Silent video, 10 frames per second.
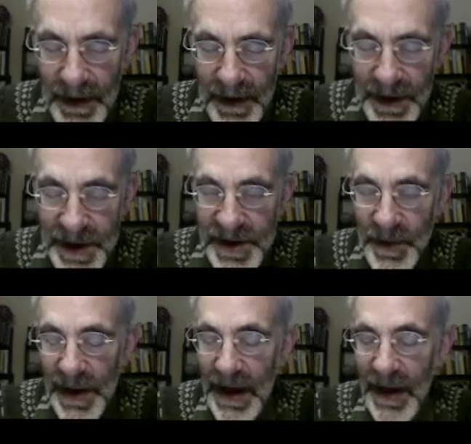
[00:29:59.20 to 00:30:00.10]
condition
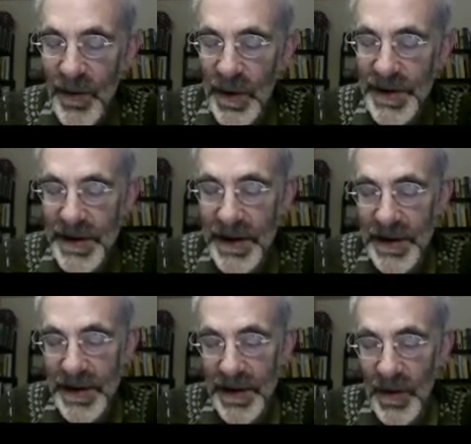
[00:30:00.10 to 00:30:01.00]
we had was
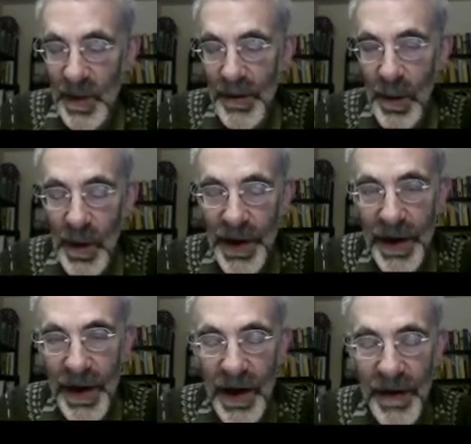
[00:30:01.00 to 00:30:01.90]
that we were
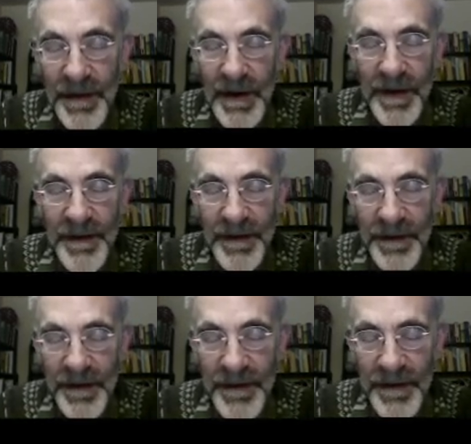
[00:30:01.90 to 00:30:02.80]
working over a
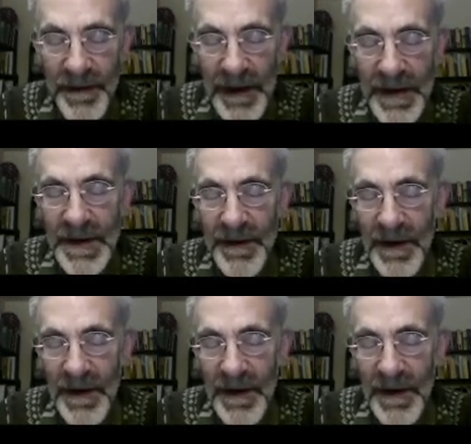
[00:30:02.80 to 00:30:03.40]
field